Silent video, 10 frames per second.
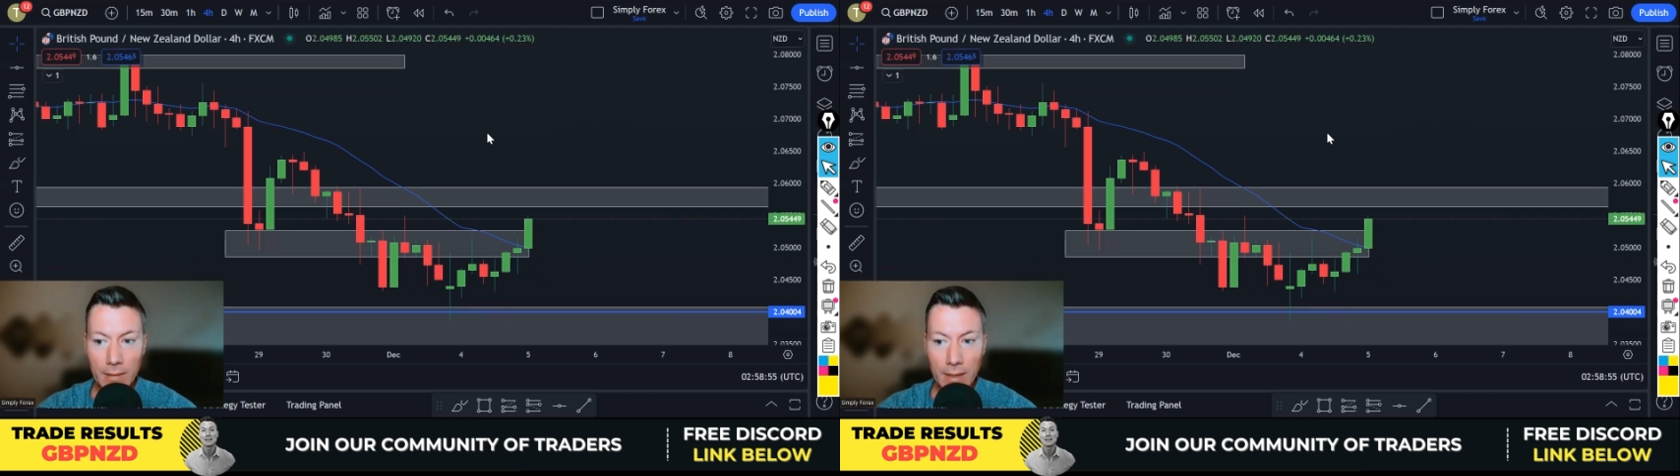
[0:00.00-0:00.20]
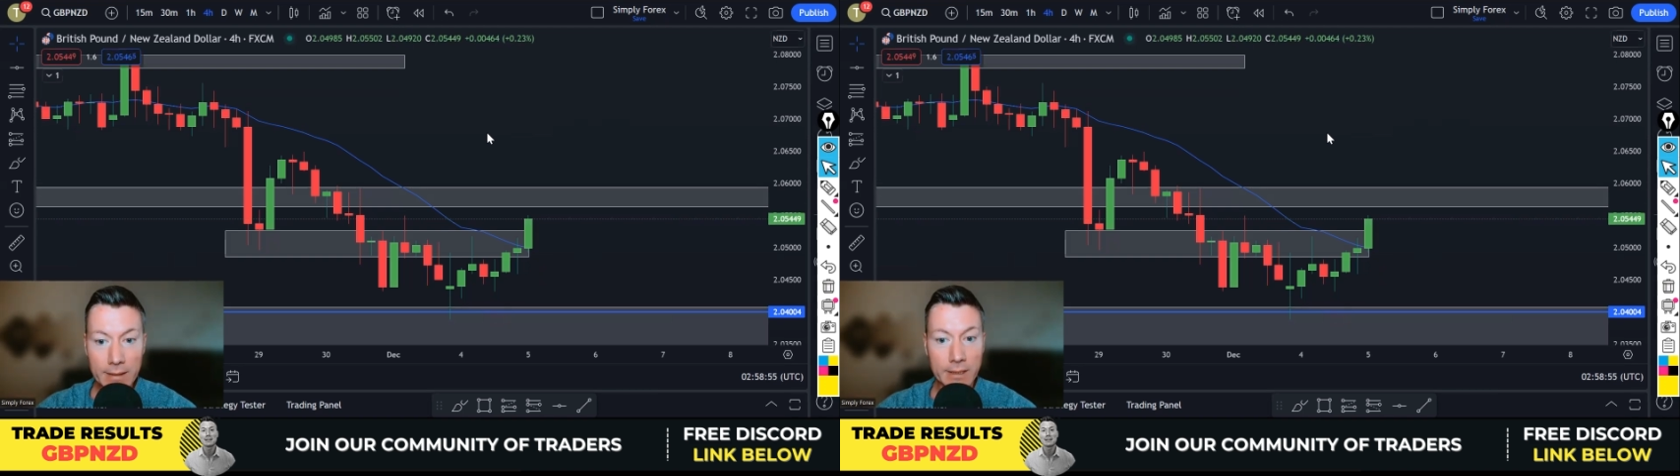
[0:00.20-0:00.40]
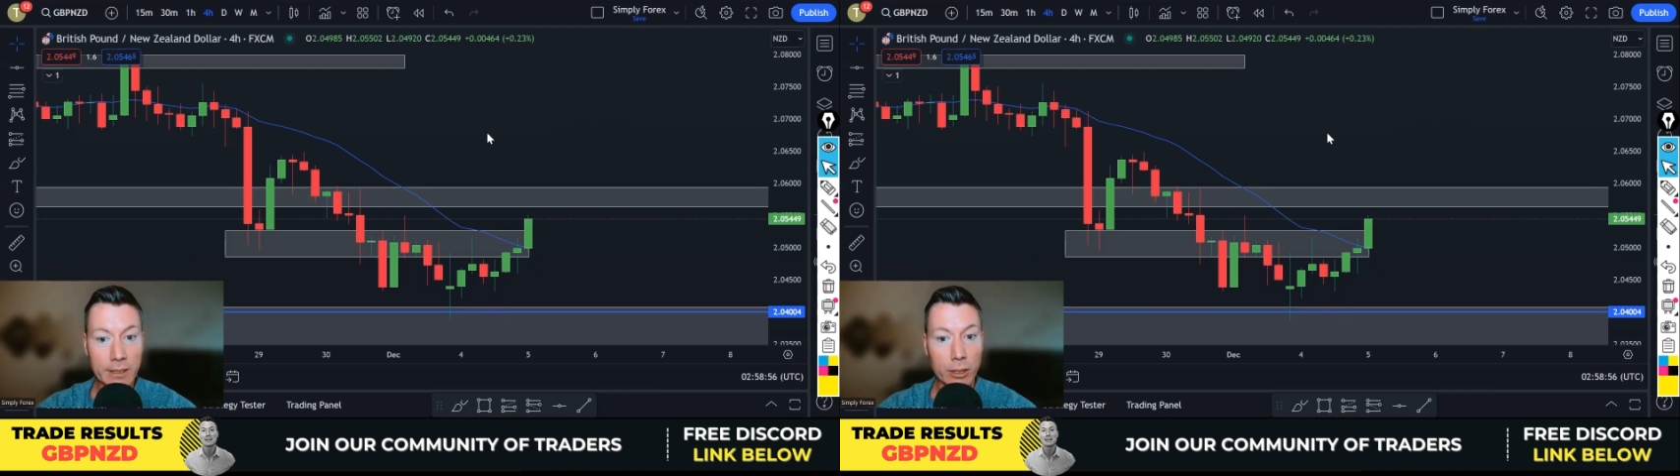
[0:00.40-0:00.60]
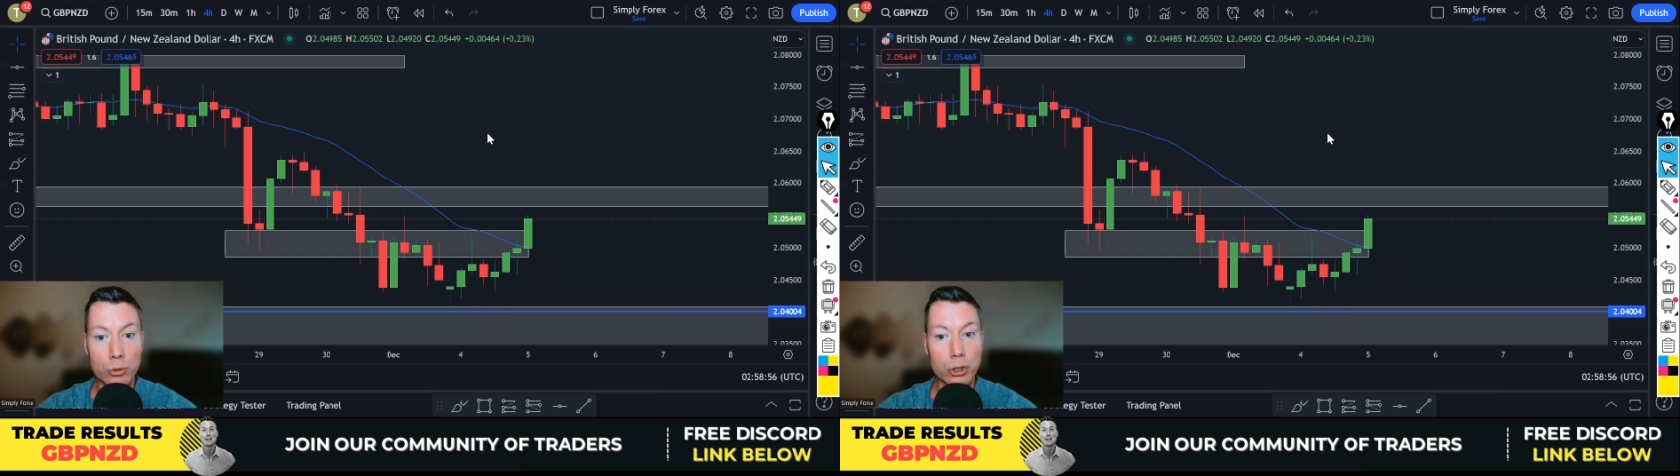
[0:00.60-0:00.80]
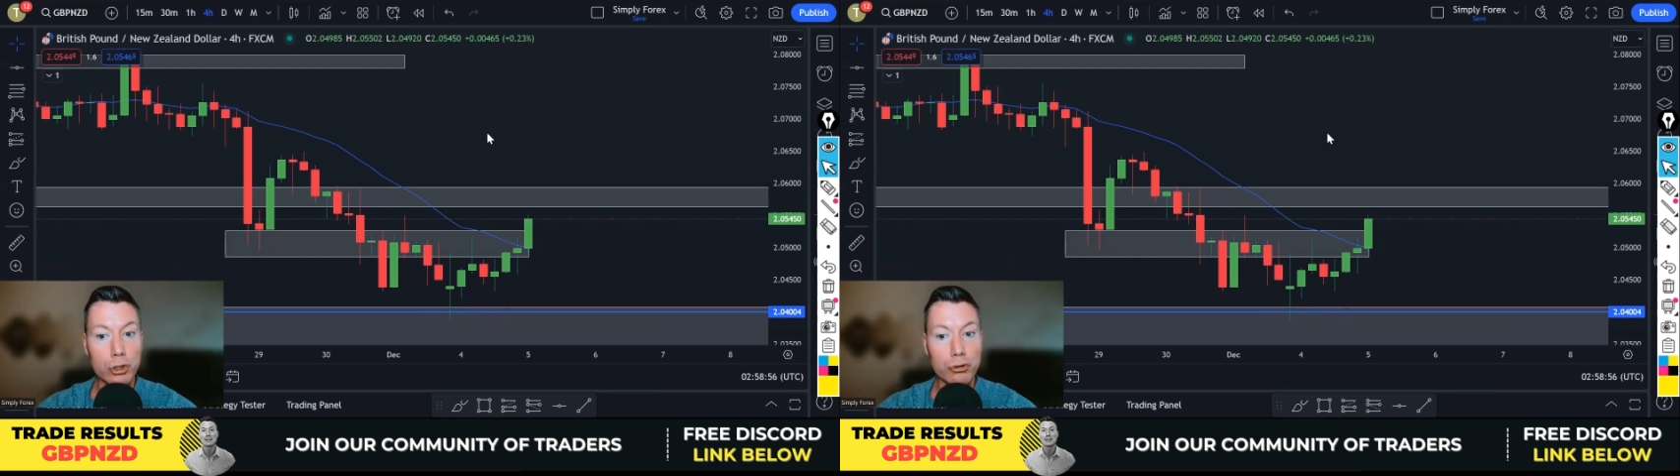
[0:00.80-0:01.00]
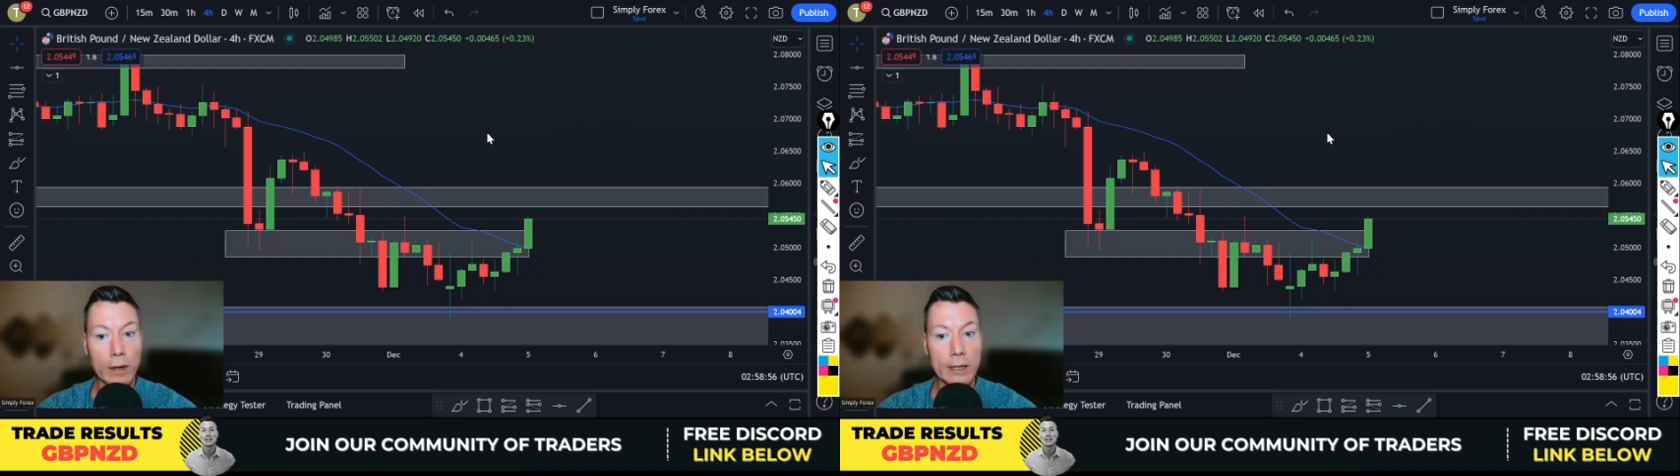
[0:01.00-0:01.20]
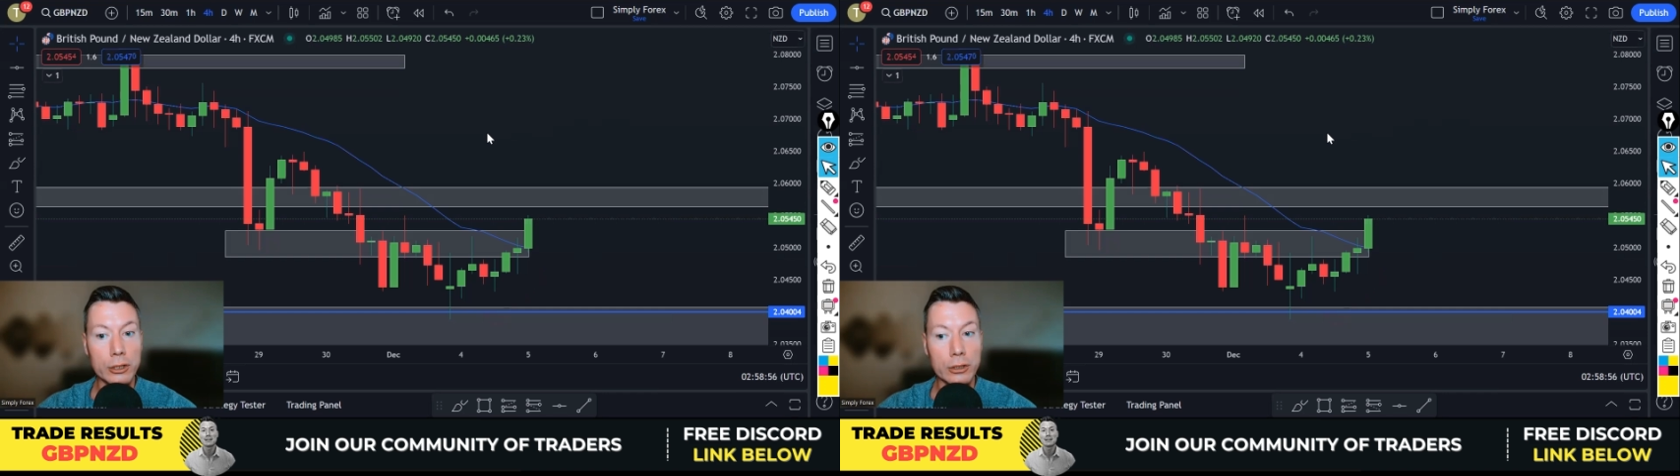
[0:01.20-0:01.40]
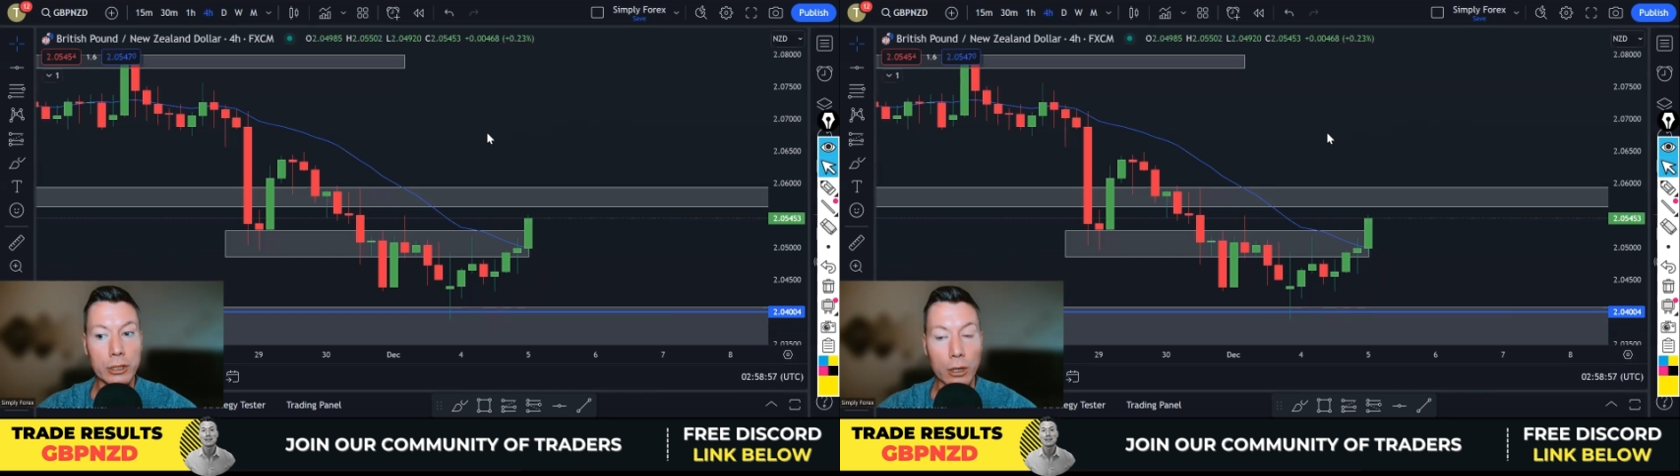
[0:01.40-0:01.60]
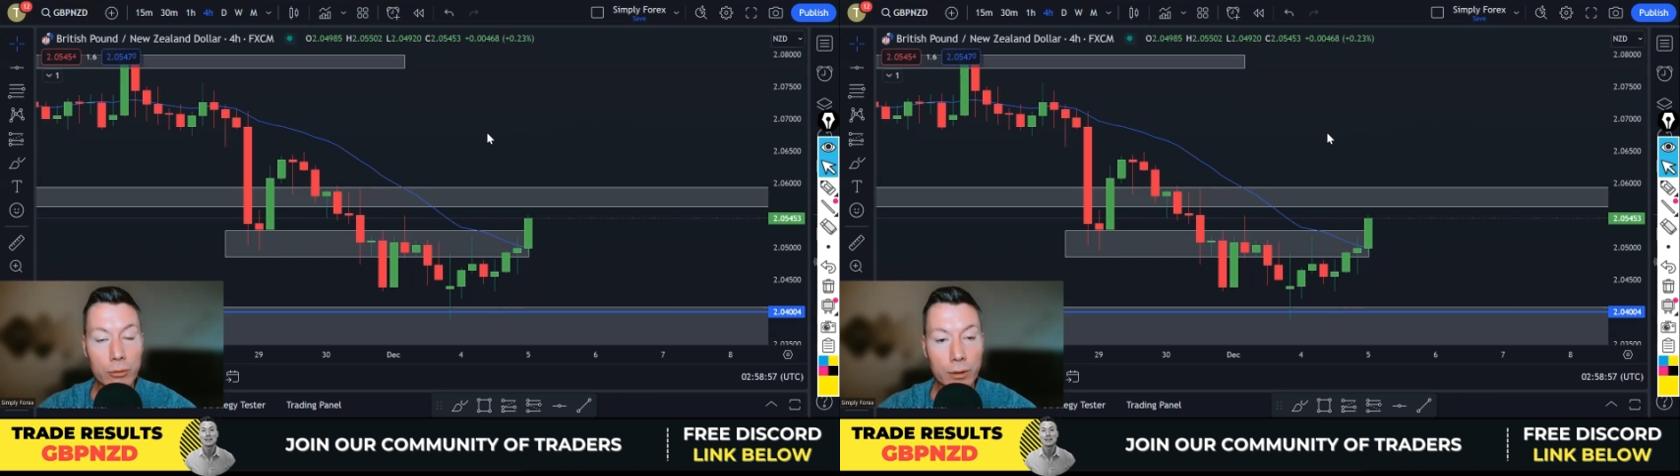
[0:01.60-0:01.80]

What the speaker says: and still just trade your, you know,